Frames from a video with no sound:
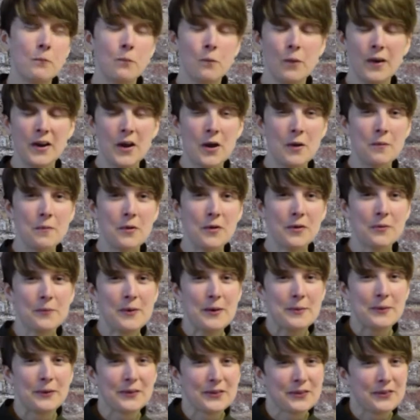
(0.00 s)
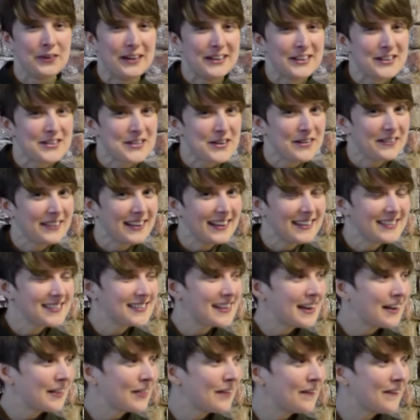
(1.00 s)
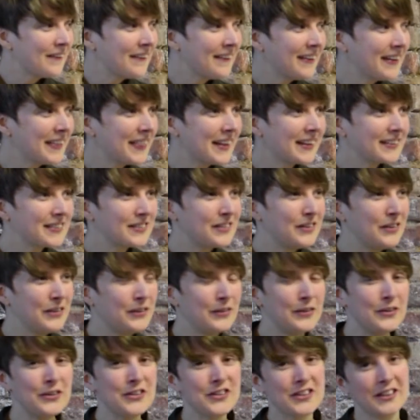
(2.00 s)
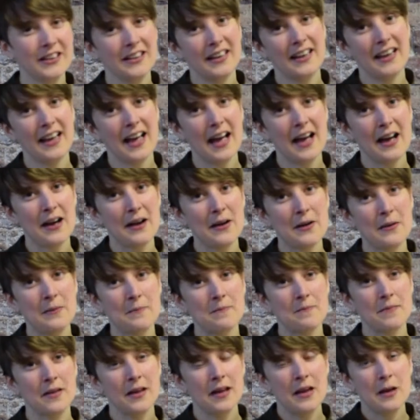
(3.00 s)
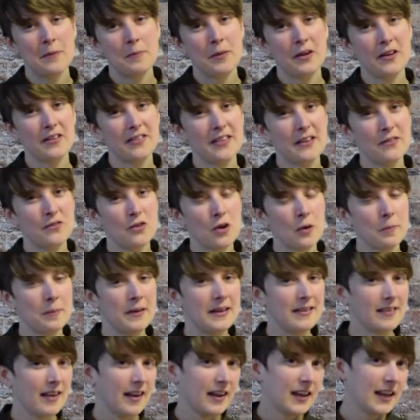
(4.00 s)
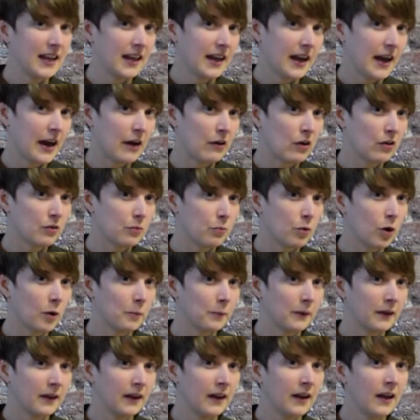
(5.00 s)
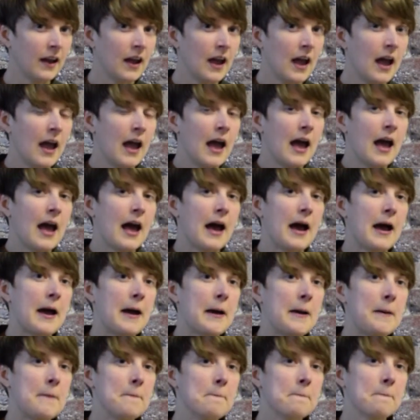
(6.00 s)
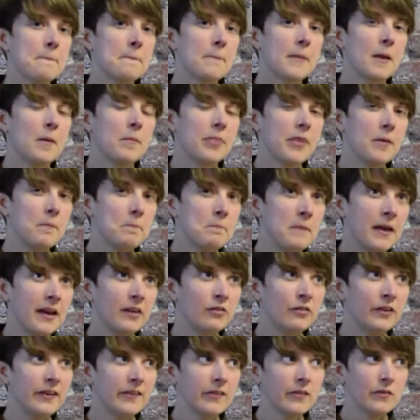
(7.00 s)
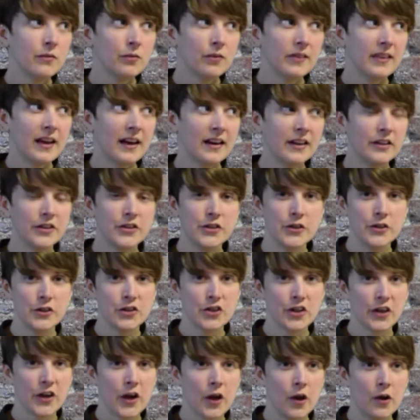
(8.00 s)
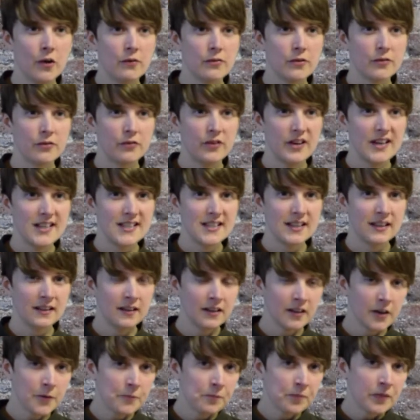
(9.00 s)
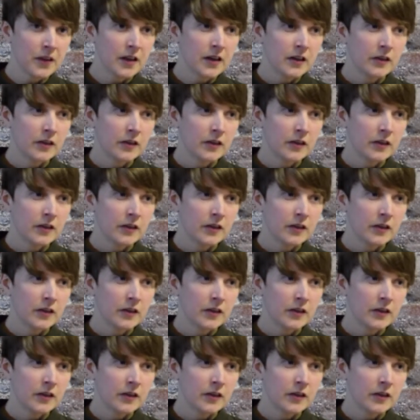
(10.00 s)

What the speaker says: We know most people's fish don't last that long, and that's usually because they've not been taken care of properly. The main reason for that is usually overfeeding.